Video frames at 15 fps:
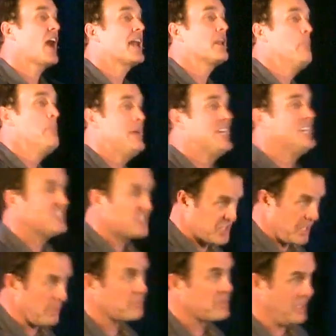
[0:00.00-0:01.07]
got to mean
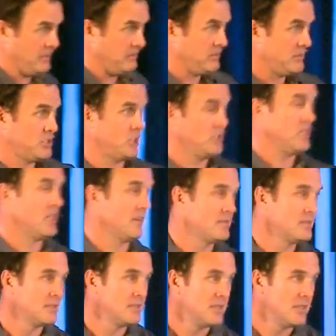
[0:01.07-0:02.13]
something to you.
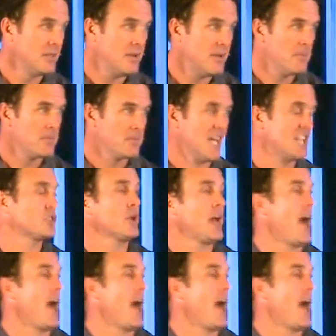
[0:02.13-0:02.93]
That's what